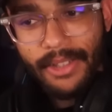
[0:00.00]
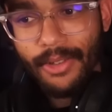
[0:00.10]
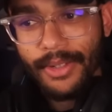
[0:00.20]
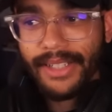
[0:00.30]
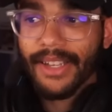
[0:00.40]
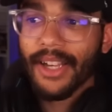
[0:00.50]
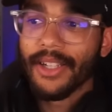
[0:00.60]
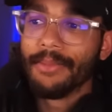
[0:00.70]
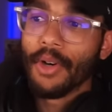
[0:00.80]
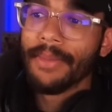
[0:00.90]
to it. It's got
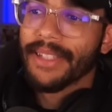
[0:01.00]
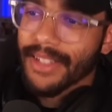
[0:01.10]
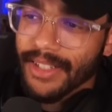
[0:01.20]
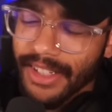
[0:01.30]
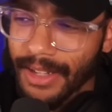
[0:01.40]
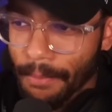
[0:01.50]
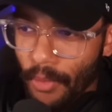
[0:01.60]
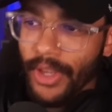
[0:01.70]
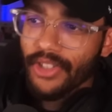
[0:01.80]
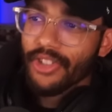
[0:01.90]
good moments, and it's just the
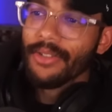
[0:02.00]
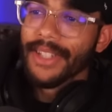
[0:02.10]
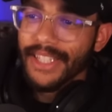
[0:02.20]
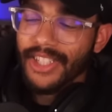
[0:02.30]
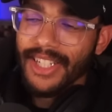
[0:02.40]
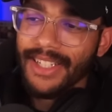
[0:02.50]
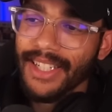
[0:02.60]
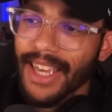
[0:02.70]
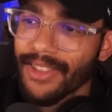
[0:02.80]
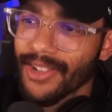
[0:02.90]
boys shooting the shit
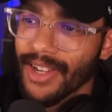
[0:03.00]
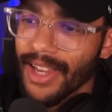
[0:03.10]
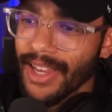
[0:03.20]
together.